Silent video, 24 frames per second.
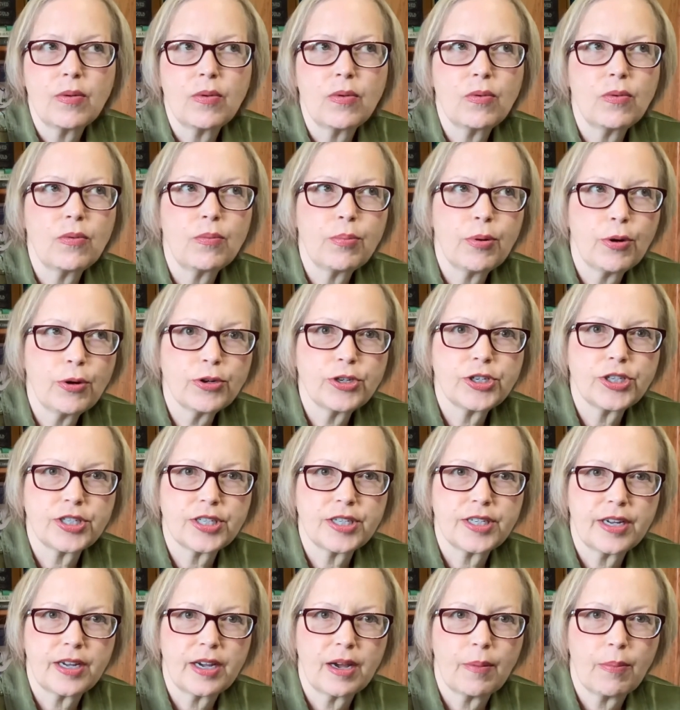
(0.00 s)

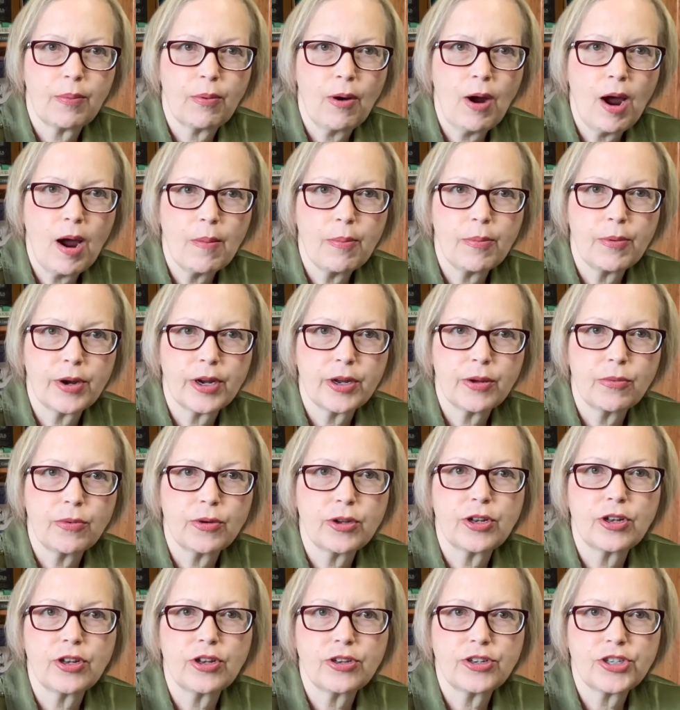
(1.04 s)
purchasing a property will
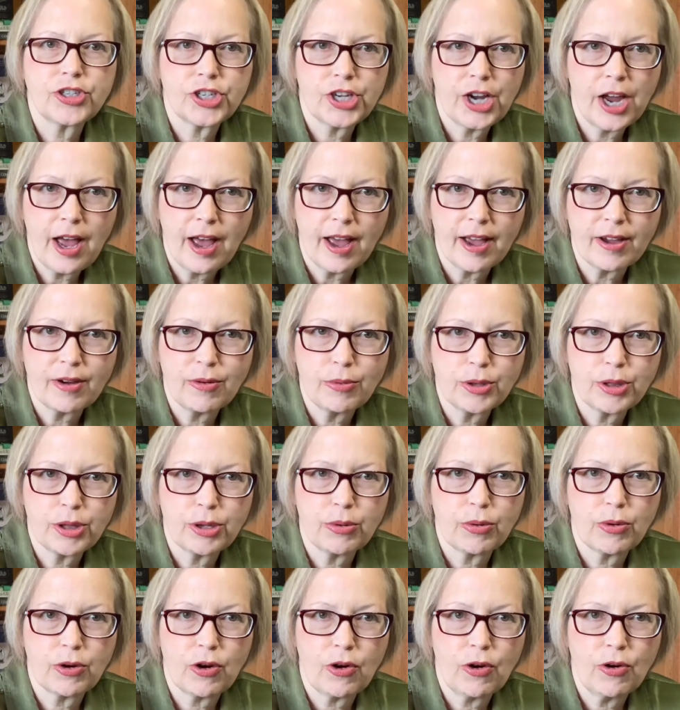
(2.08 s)
check with the
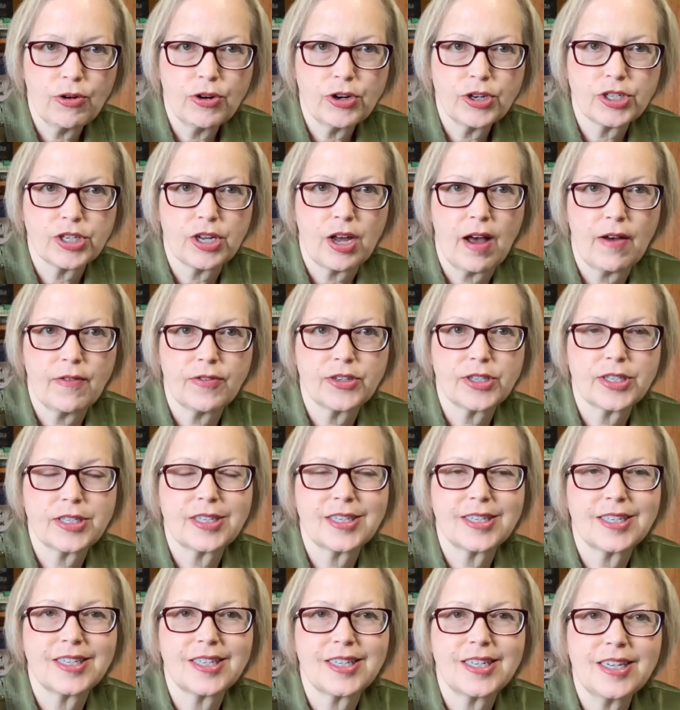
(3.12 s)
recorder's office to
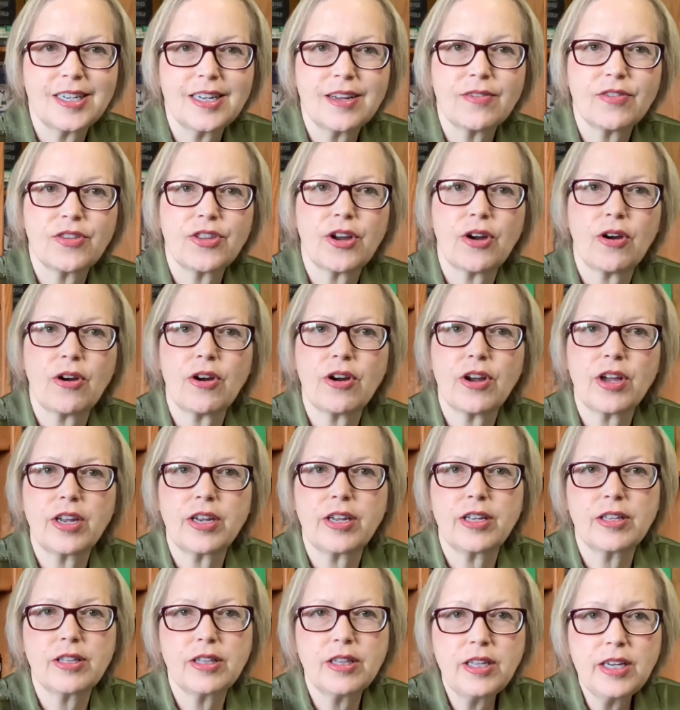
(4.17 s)
see if there are any
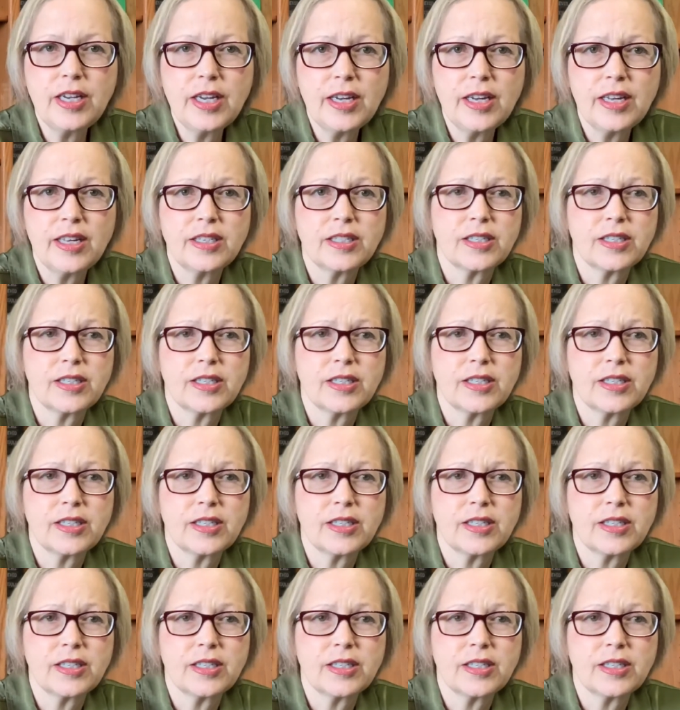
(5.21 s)
liens,